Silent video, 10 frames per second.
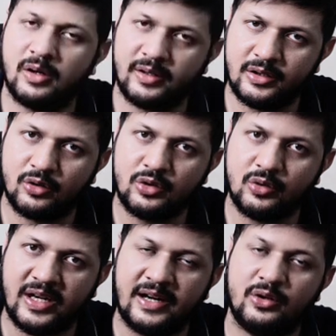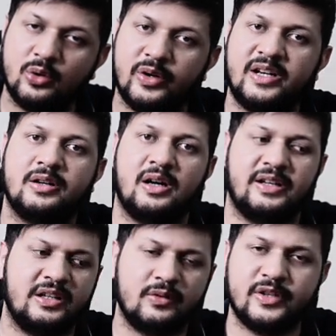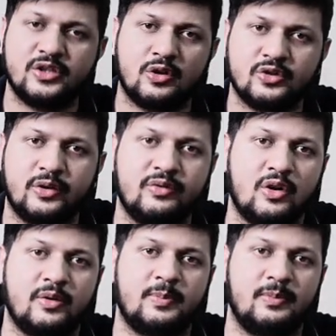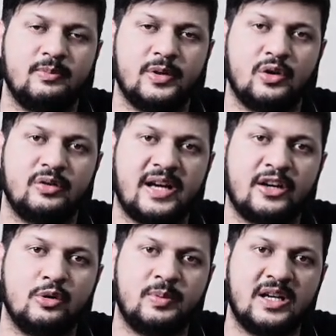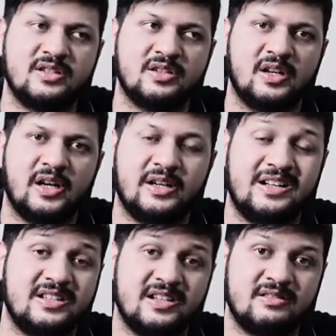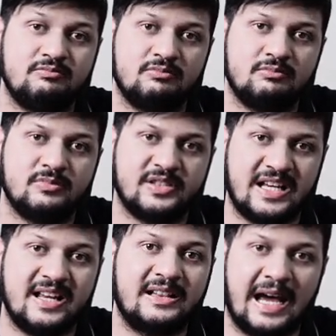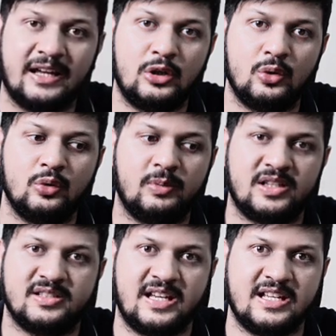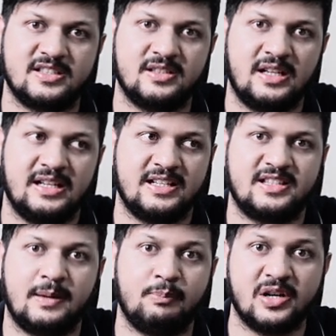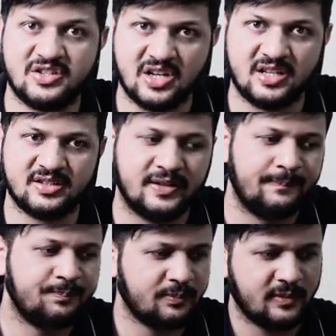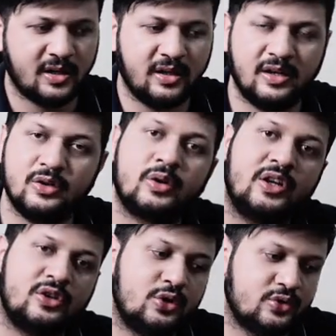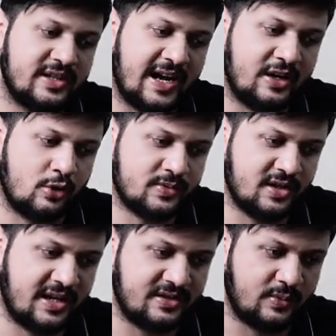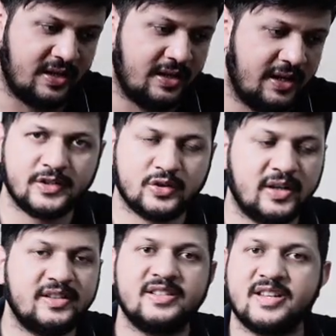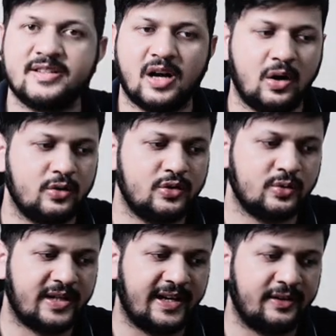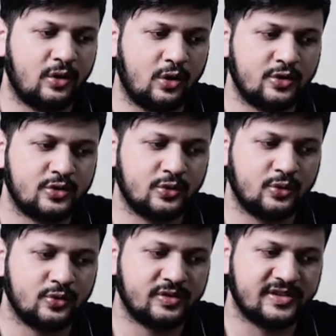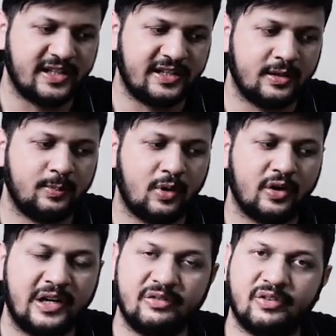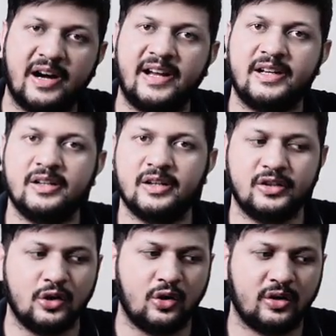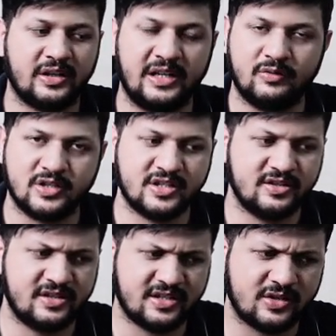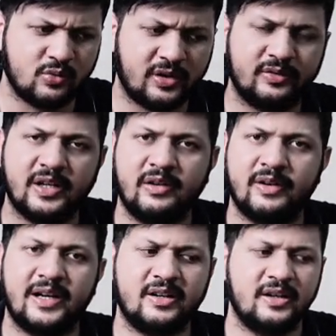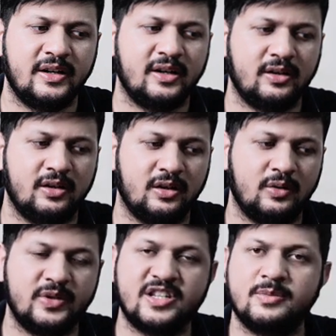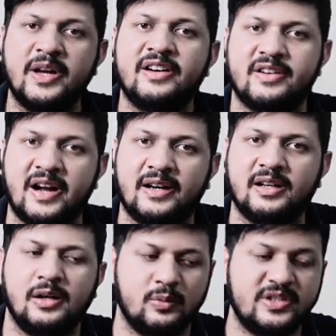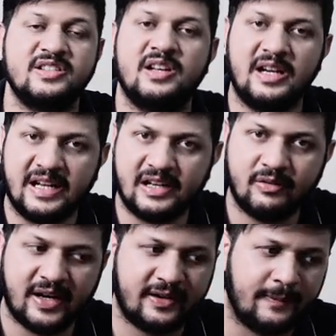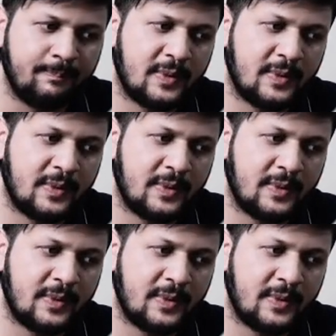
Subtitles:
You can do it other ways also. If your thank you page doesn't say thank you but says, let's say, purchase, you can use that option as well. So yeah, this is how you can also set up or define your conversion. This is one of the event which is being tracked, which is a lead event.